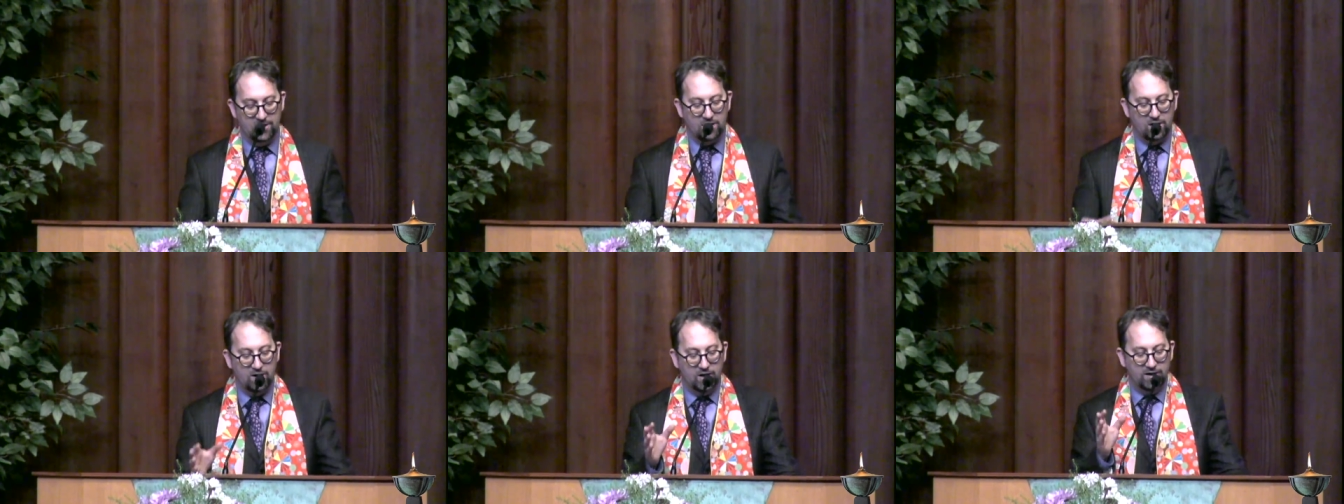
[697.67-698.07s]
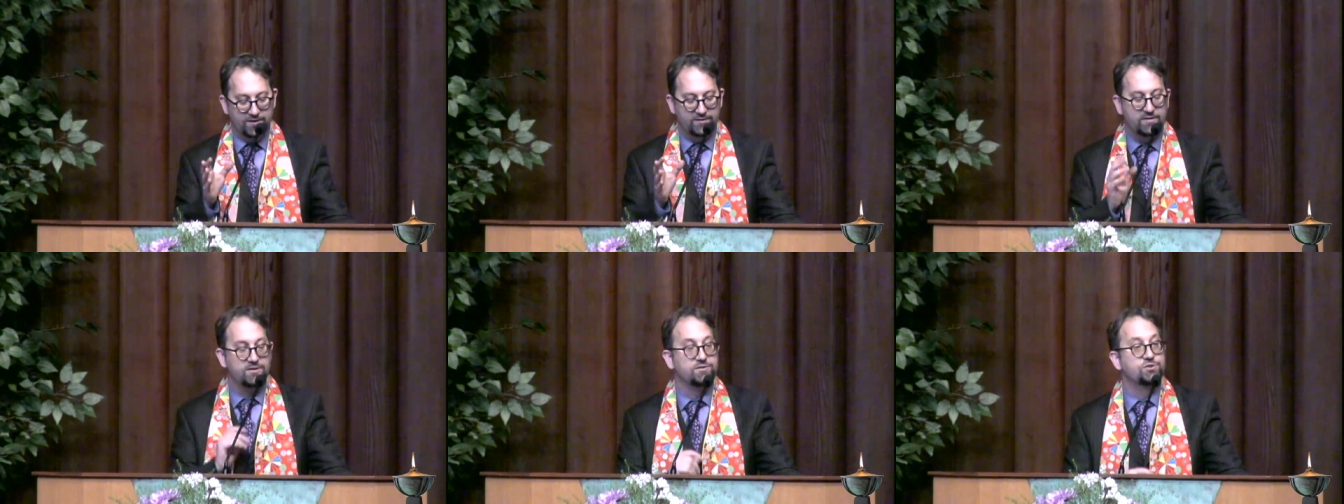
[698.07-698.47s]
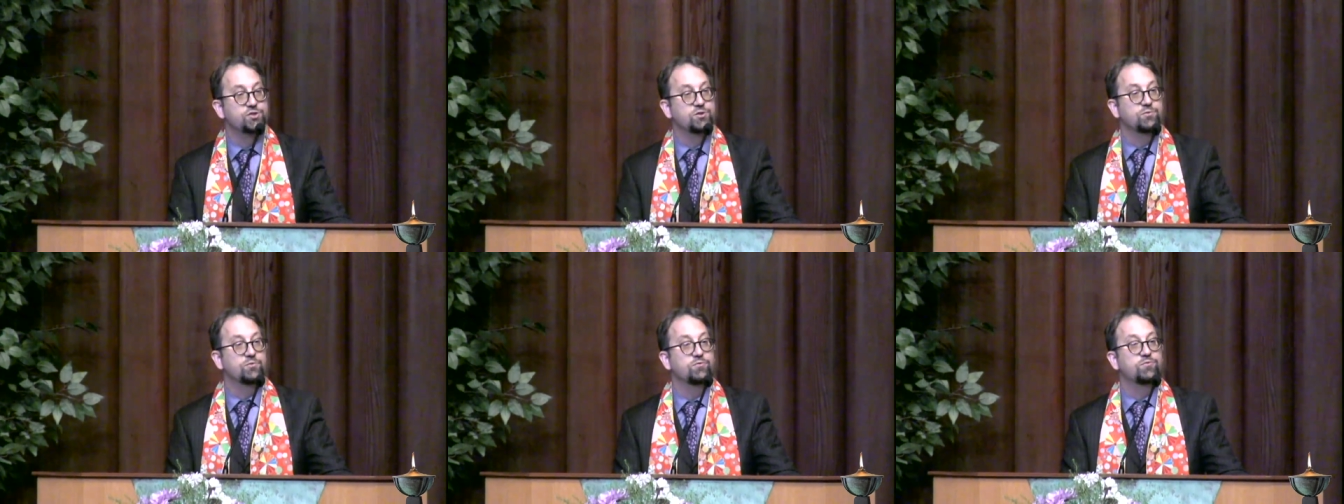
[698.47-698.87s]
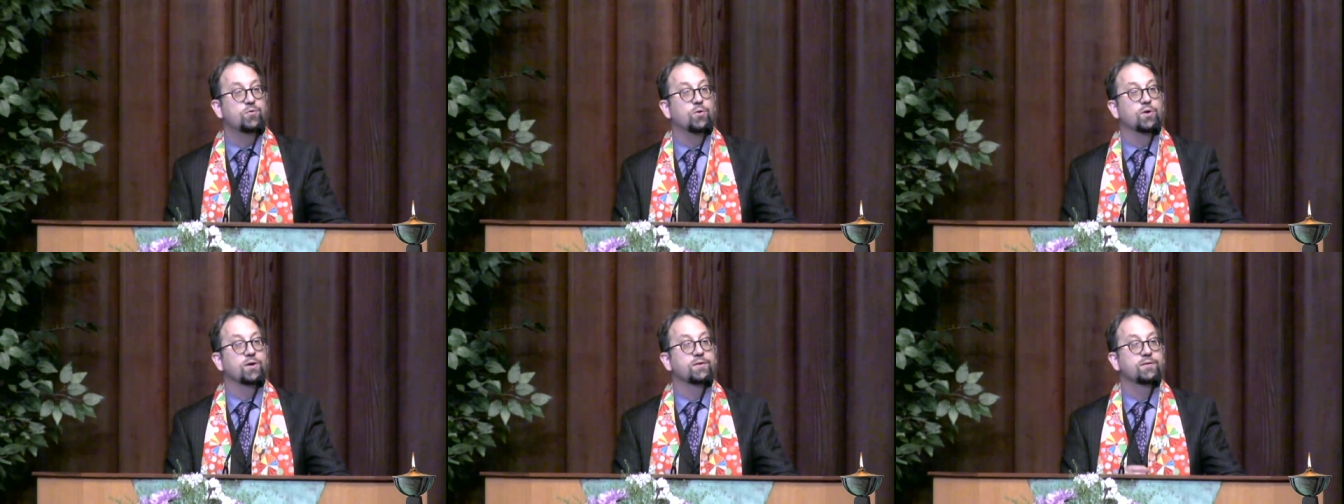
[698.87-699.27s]
on June
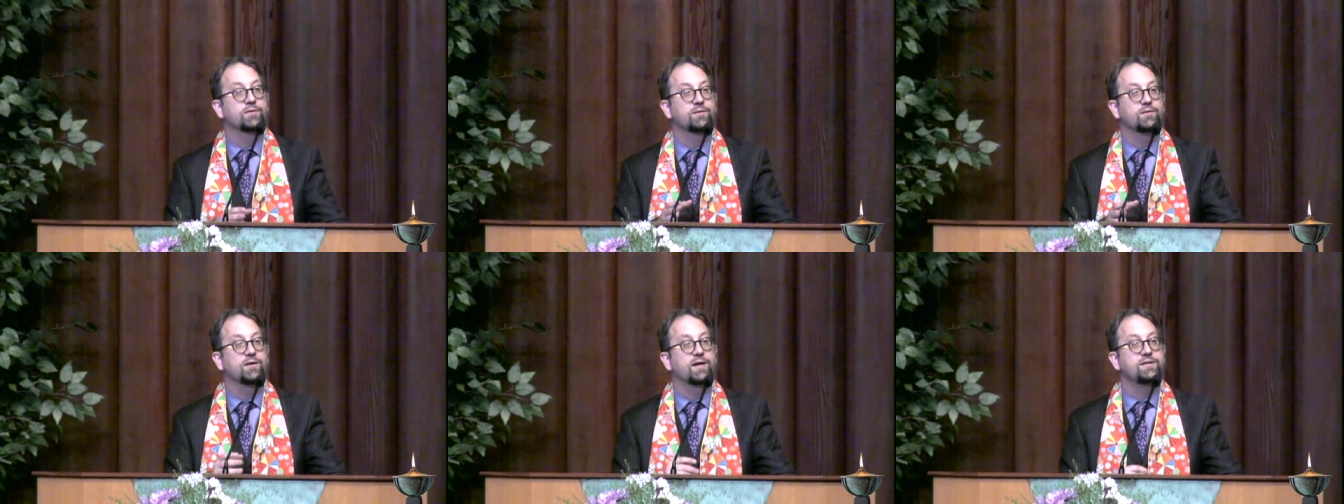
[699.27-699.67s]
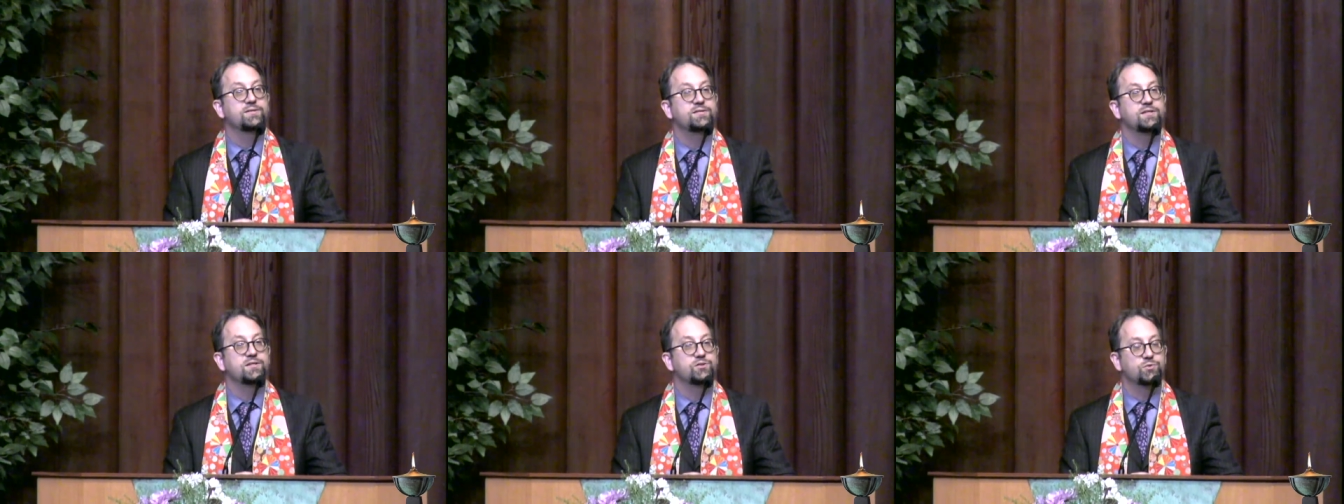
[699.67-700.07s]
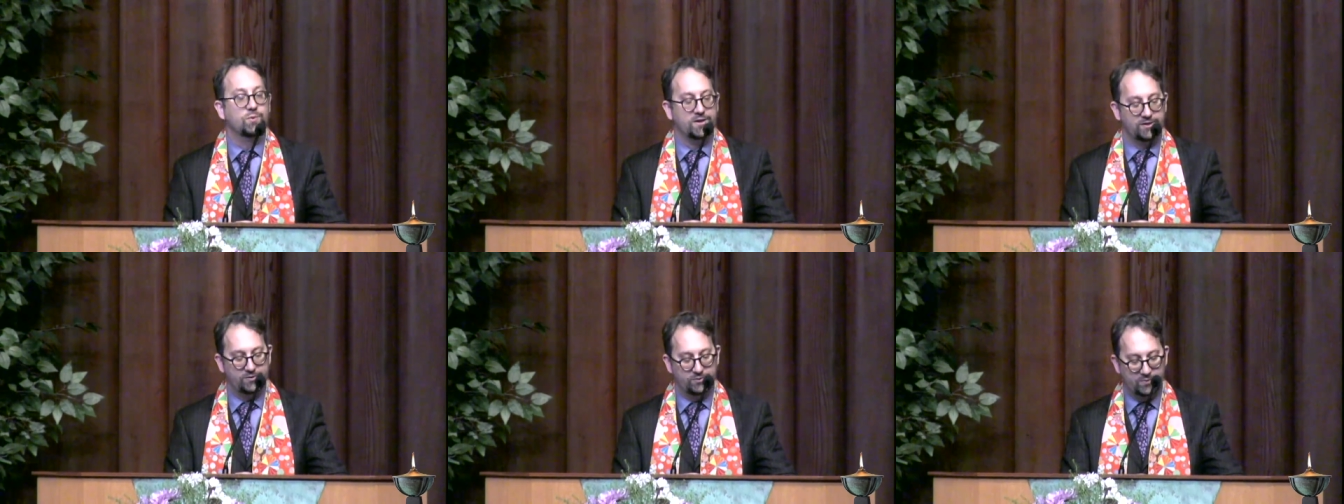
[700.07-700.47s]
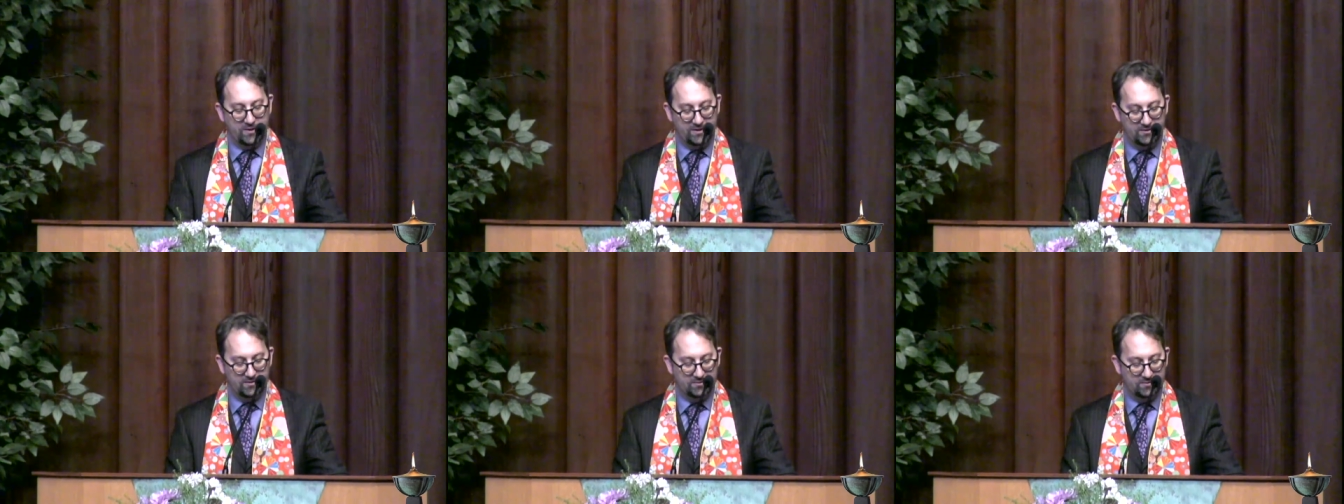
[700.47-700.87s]
4th, 1923.